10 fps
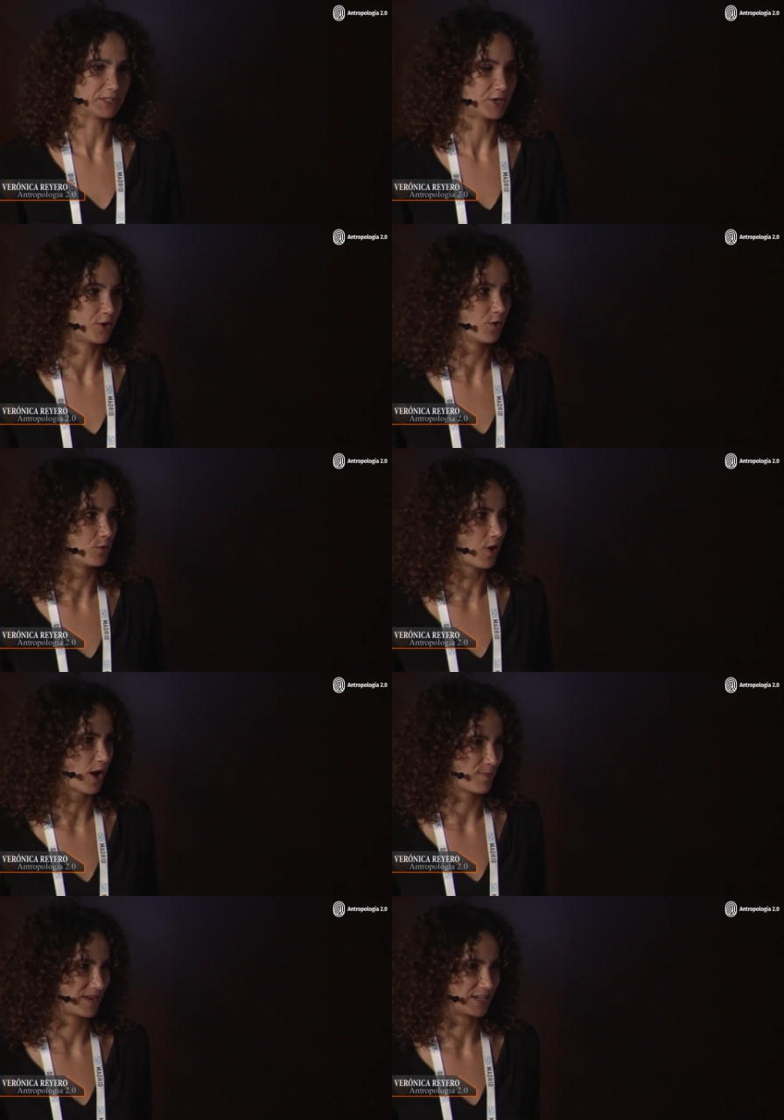know, how
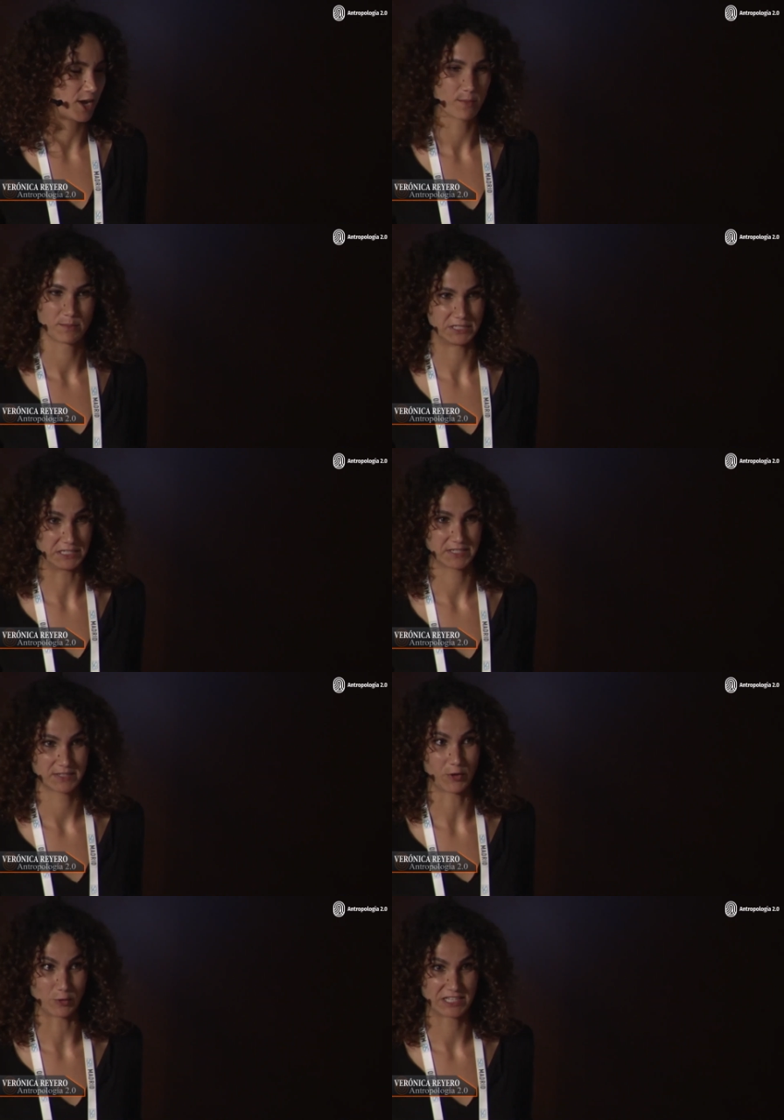many companies
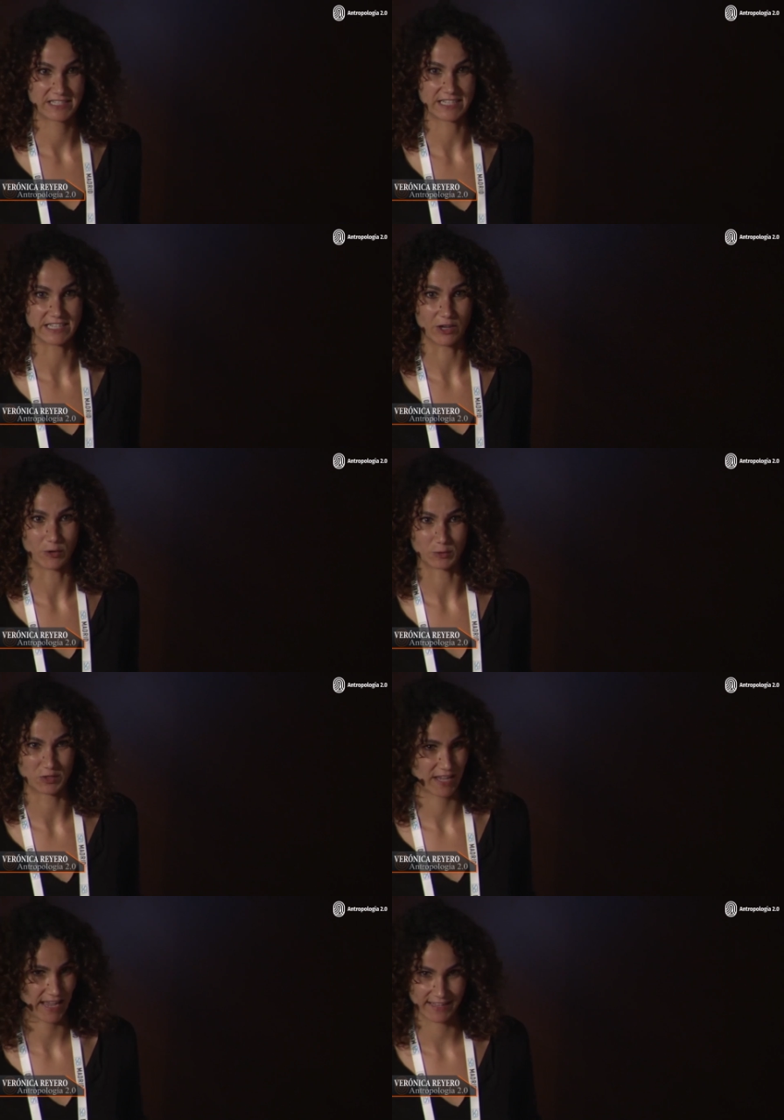or CEOs
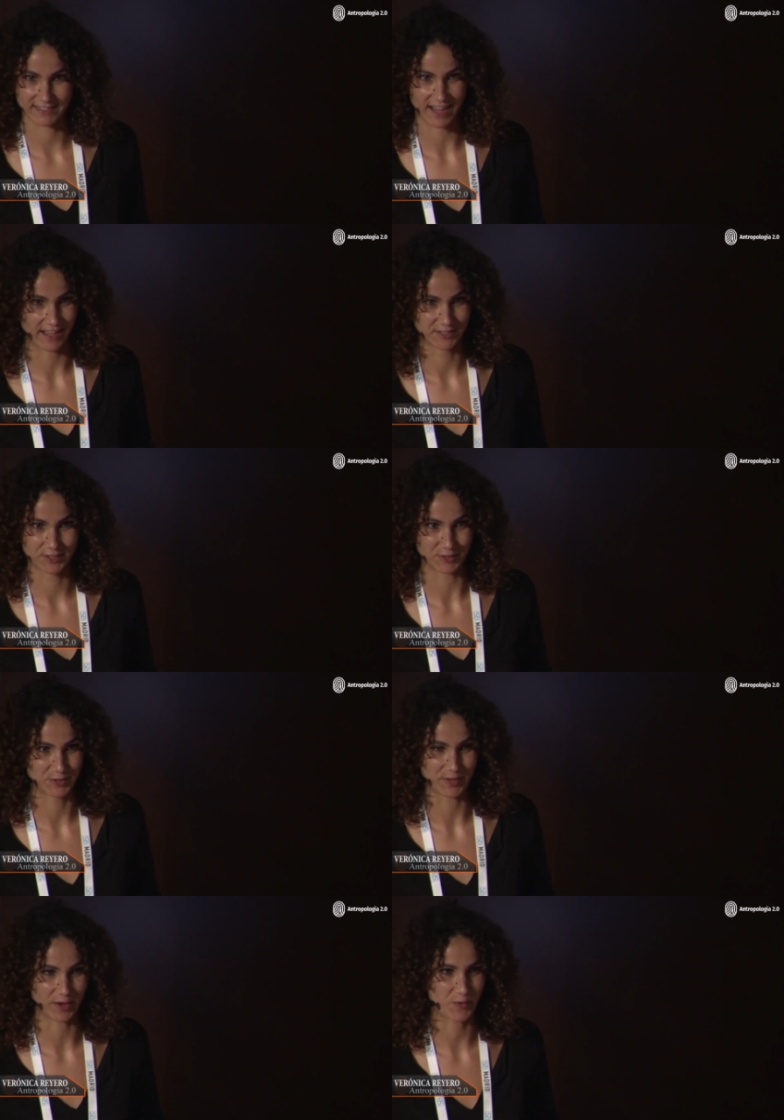can't answer to
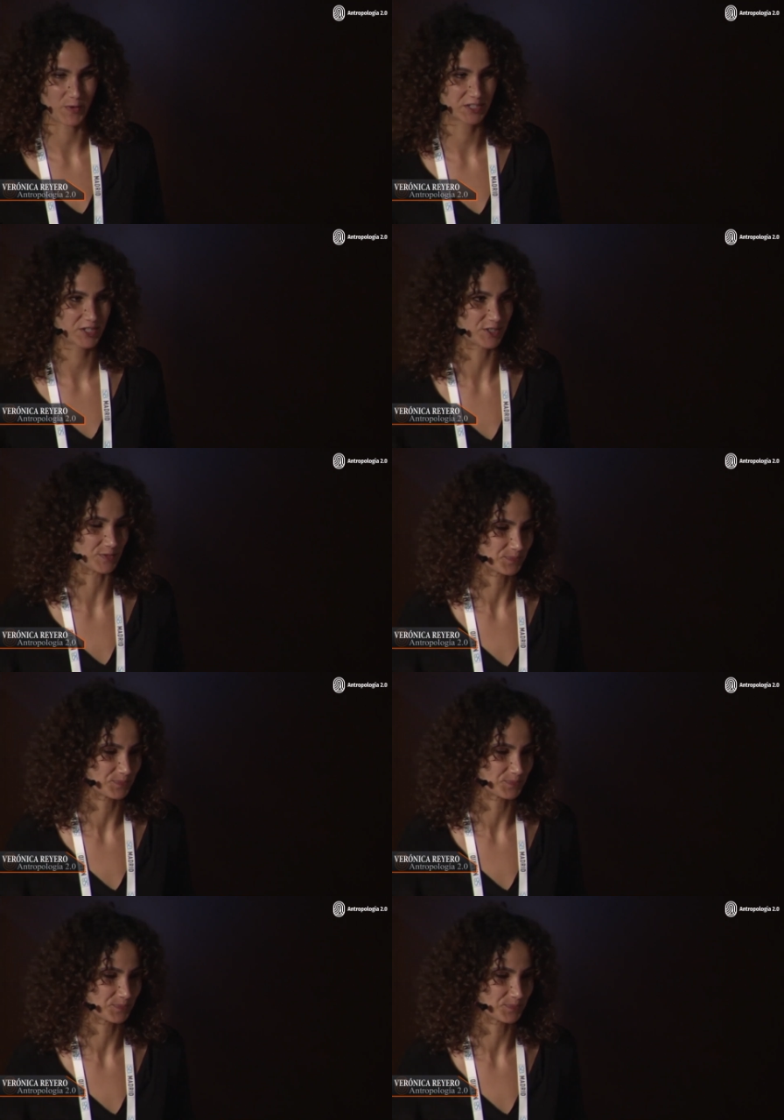that question.